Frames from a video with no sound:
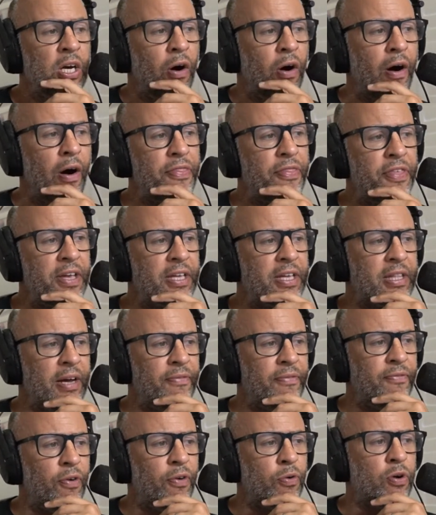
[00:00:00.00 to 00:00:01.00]
I think
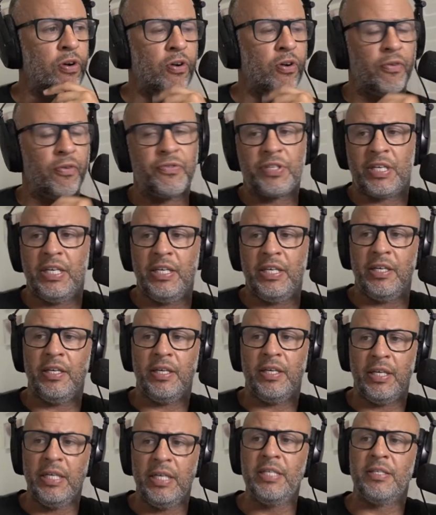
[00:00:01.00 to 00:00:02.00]
that Volkanovski
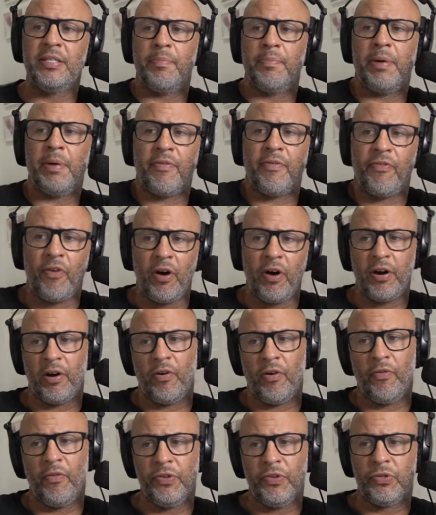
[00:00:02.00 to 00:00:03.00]
is the better fighter
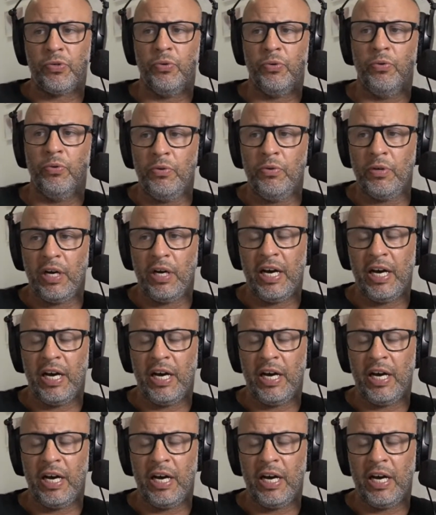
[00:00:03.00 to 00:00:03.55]
of the two